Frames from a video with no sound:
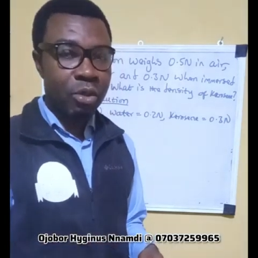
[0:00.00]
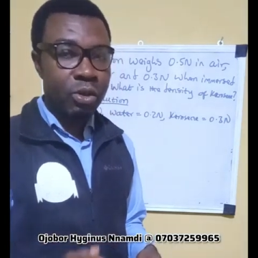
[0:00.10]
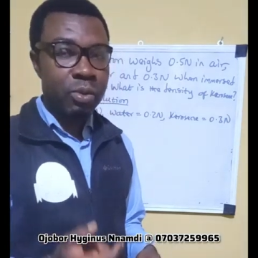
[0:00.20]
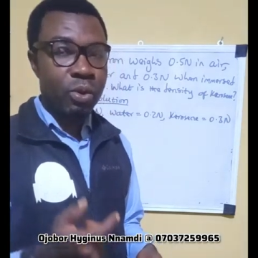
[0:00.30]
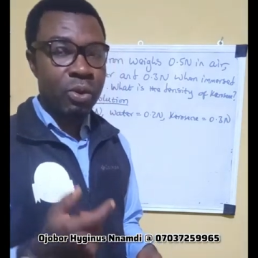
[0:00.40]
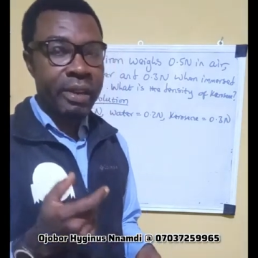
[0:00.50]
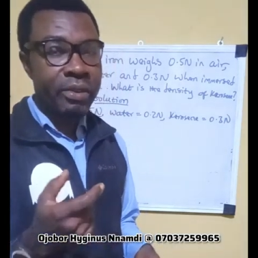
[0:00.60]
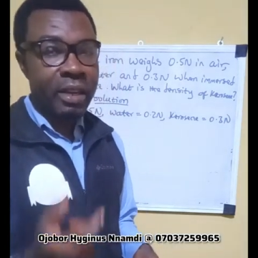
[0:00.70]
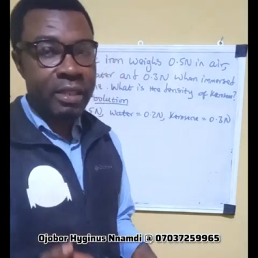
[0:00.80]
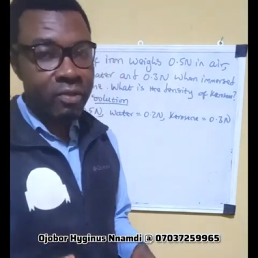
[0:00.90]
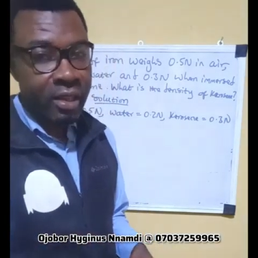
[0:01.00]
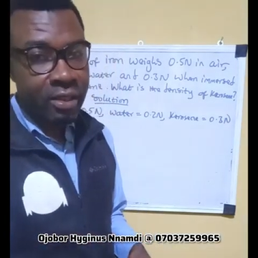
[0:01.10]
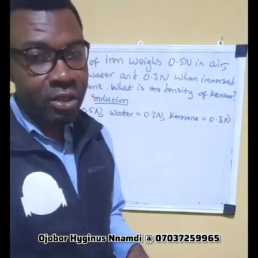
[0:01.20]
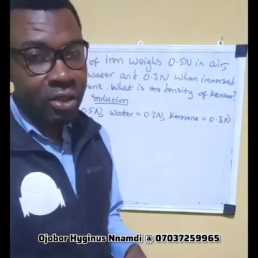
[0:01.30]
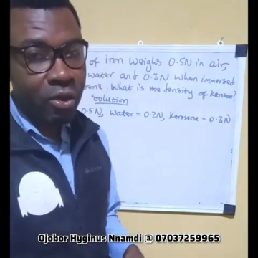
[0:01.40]
because we know that relative
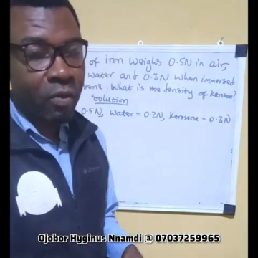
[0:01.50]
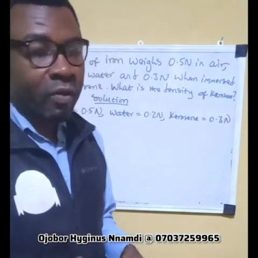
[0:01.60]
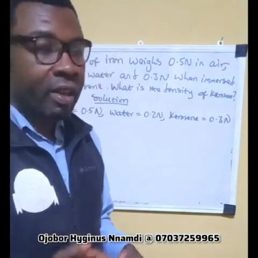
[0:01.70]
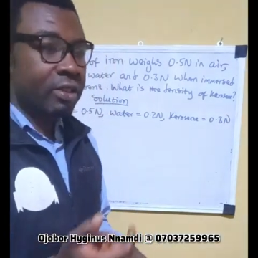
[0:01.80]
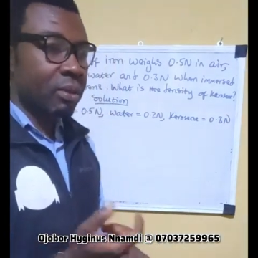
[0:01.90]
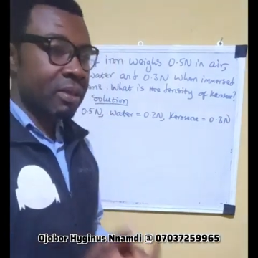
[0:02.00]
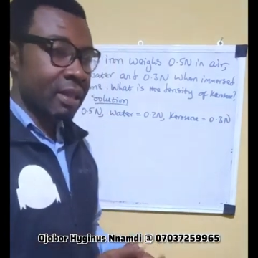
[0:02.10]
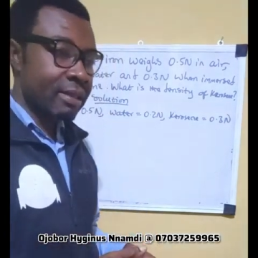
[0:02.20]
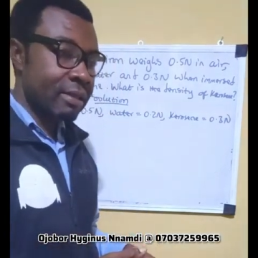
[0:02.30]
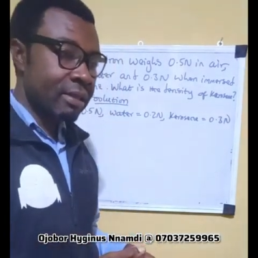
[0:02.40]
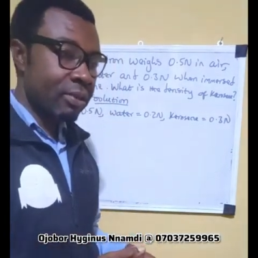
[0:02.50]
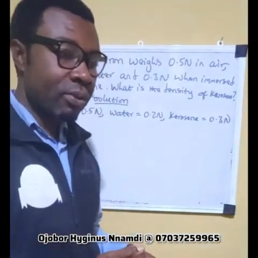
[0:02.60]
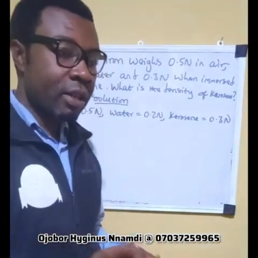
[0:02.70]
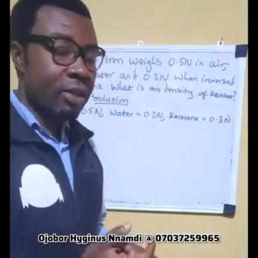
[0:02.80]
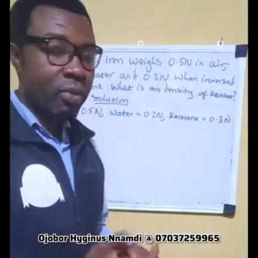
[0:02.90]
density of a substance,
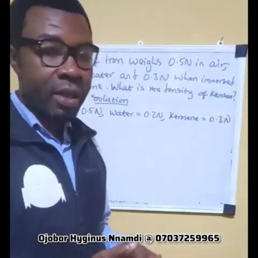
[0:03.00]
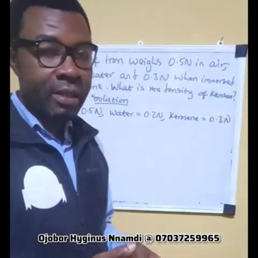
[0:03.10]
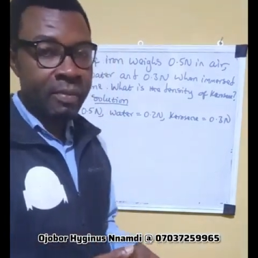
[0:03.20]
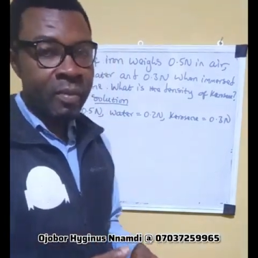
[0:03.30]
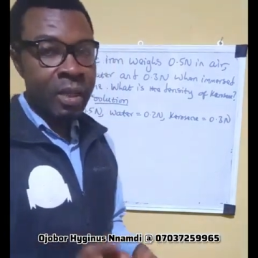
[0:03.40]
a liquid,